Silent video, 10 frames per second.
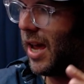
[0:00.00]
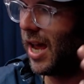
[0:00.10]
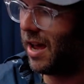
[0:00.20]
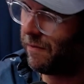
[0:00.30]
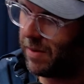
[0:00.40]

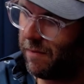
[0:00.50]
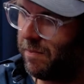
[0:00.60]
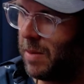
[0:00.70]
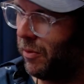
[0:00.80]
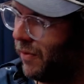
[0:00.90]
if
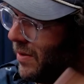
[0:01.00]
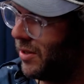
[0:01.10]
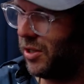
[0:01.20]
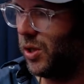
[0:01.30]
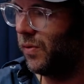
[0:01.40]
people find
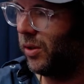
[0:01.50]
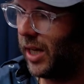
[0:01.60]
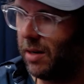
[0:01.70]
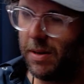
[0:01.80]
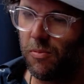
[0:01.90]
this useful,
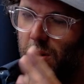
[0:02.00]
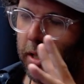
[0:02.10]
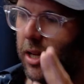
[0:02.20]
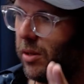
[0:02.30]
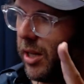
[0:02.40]
it'd be
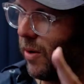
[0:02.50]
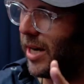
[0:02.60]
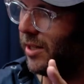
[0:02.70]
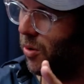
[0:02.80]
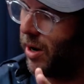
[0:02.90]
really, really
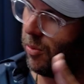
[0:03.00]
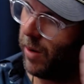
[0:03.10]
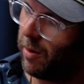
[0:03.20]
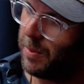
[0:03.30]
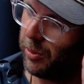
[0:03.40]
great to create a
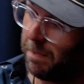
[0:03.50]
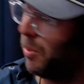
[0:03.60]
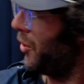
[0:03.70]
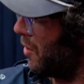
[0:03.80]
way where people could build